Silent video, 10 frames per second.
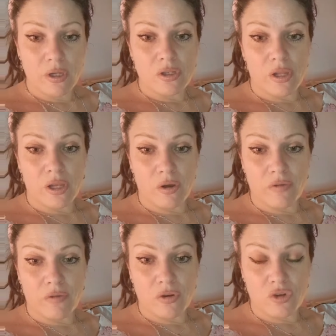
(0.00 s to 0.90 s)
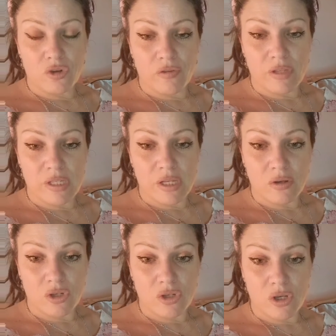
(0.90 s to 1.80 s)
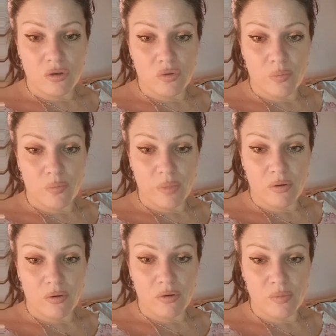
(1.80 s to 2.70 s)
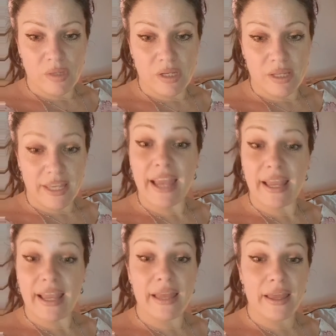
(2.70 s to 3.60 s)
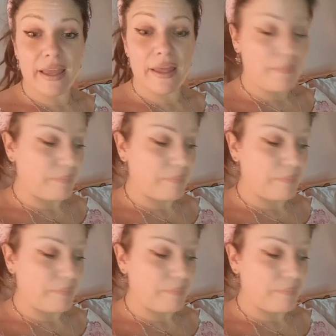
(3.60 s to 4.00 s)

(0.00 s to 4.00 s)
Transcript: A lot of your drawings in your journals would be awesome. Yeah.